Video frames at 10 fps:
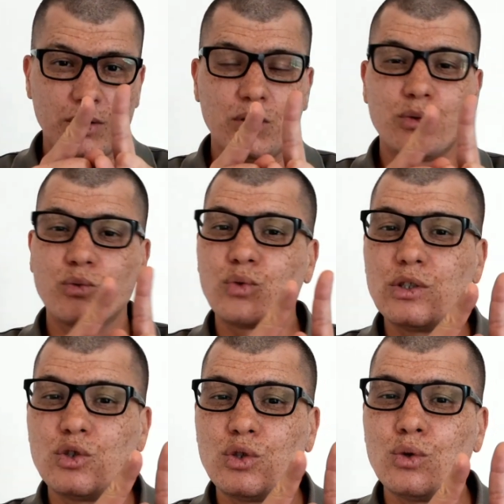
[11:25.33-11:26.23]
so you
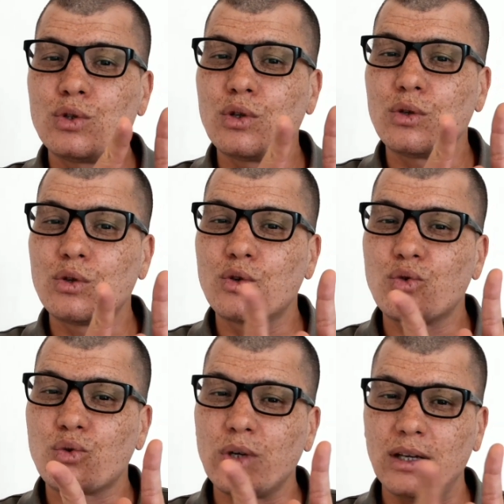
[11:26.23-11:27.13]
reduce the
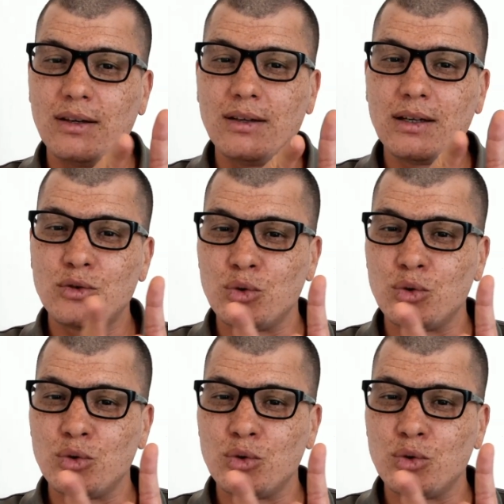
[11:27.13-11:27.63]
degree